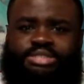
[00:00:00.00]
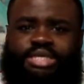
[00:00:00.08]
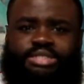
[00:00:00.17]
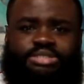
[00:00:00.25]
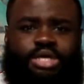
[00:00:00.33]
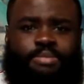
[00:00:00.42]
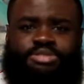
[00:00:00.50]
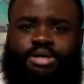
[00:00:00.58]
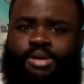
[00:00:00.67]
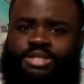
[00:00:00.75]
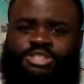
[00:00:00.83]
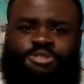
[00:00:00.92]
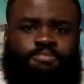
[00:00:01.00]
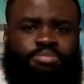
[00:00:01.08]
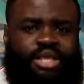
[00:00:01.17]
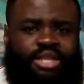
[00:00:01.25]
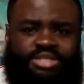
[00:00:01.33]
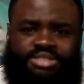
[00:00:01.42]
and I'm talking about
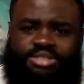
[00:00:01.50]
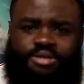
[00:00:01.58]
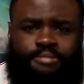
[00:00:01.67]
splitting center